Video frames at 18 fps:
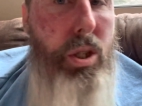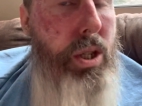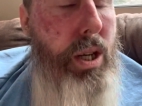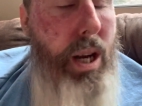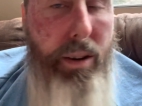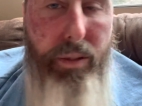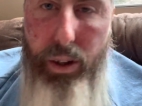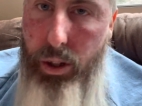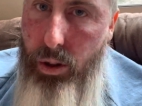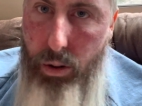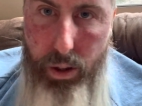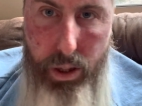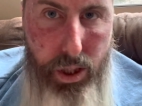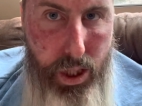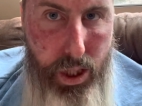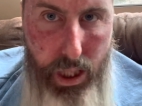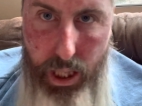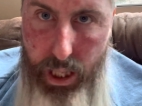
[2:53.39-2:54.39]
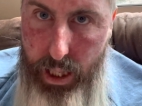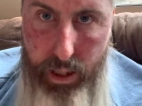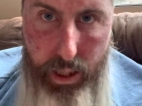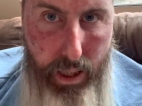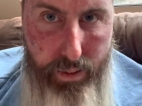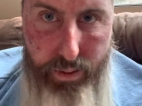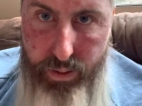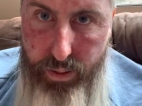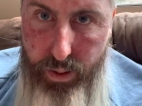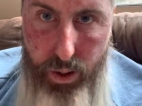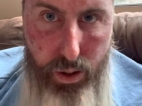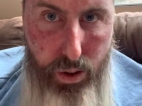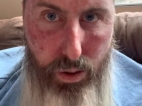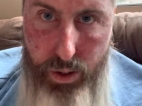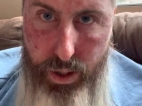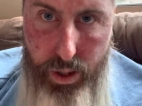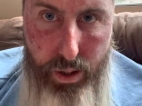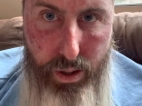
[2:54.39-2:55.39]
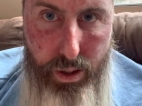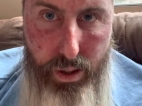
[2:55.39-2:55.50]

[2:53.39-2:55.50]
never going to eat that fruit.